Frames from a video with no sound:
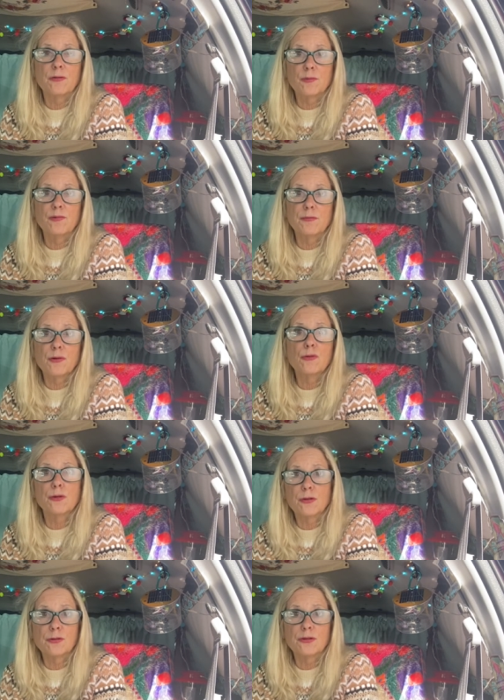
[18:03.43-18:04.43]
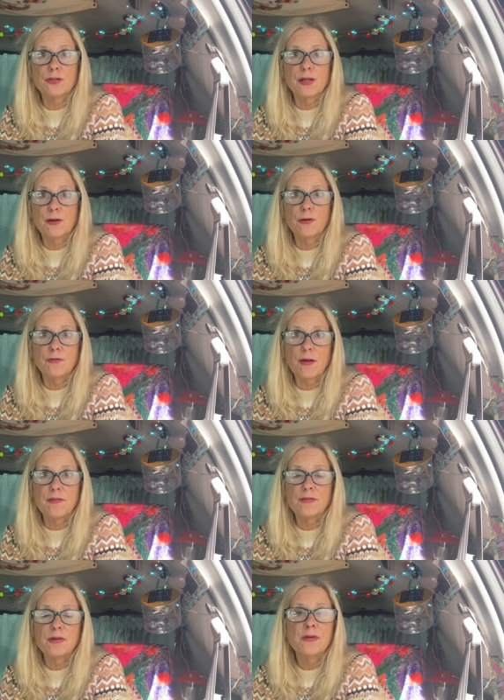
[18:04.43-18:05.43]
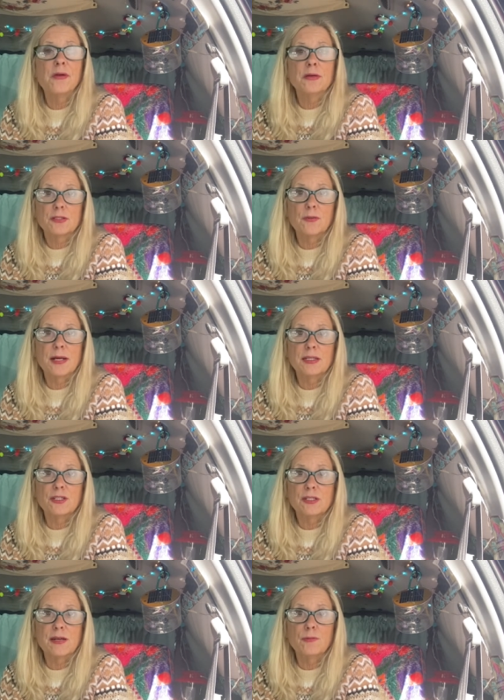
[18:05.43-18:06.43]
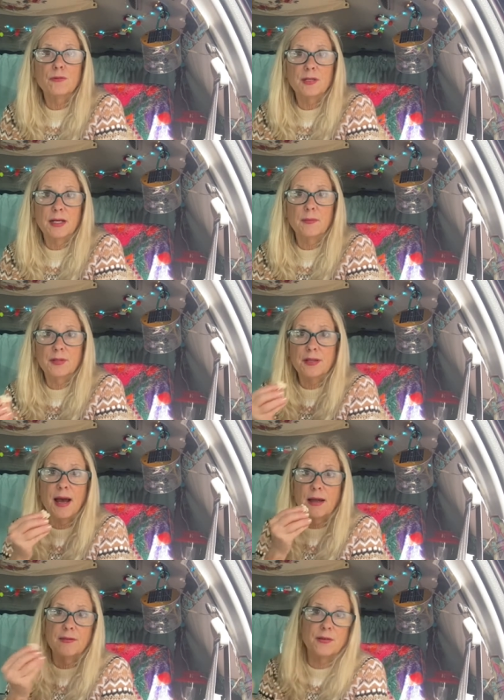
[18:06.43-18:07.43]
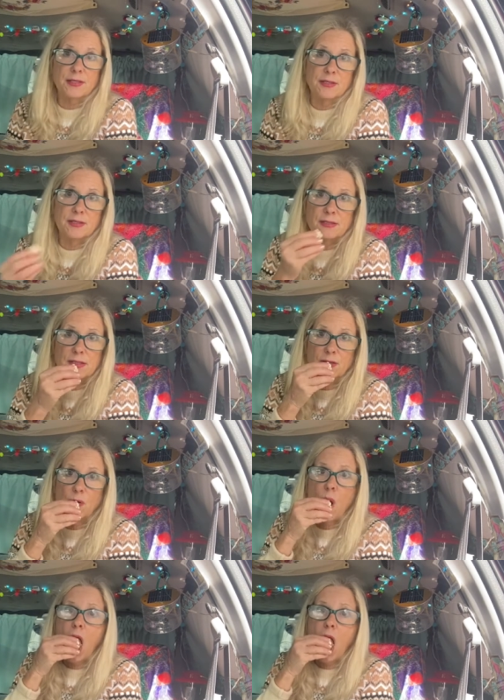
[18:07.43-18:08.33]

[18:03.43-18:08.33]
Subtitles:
They're pre-recorded onto that hard drive. So I can just have movie night with that if I can't get a signal.